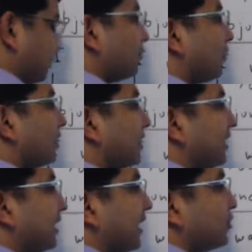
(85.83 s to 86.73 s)
your
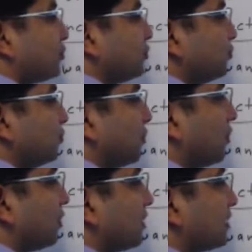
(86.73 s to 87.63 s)
case two,
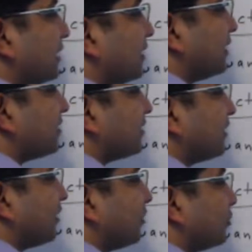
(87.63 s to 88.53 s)
or the sentence
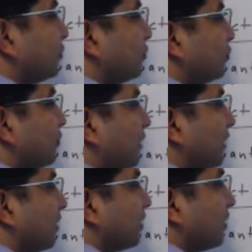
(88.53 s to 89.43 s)
scenario two,
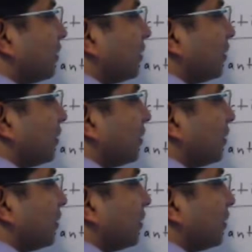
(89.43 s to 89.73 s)
where,